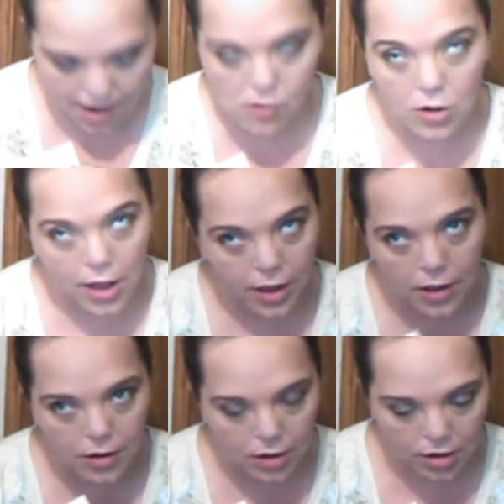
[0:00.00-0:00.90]
I don't
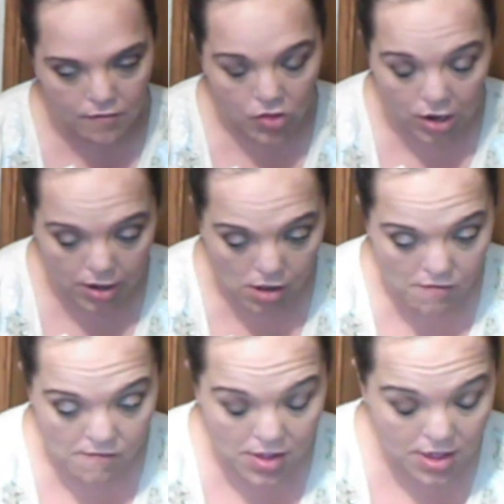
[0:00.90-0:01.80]
like leaving the lid
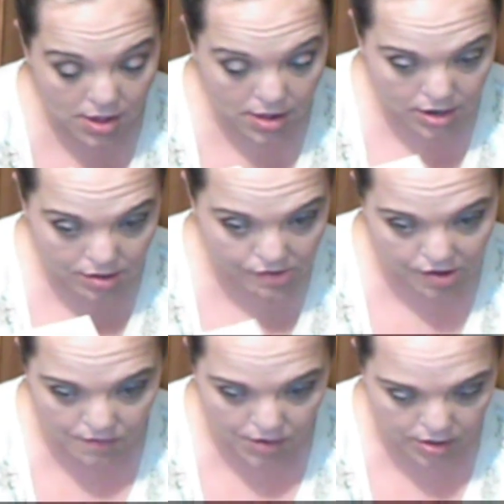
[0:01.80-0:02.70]
off of
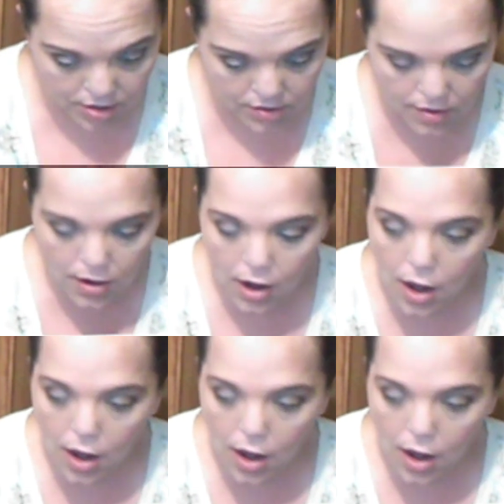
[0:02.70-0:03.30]
Stuff like this.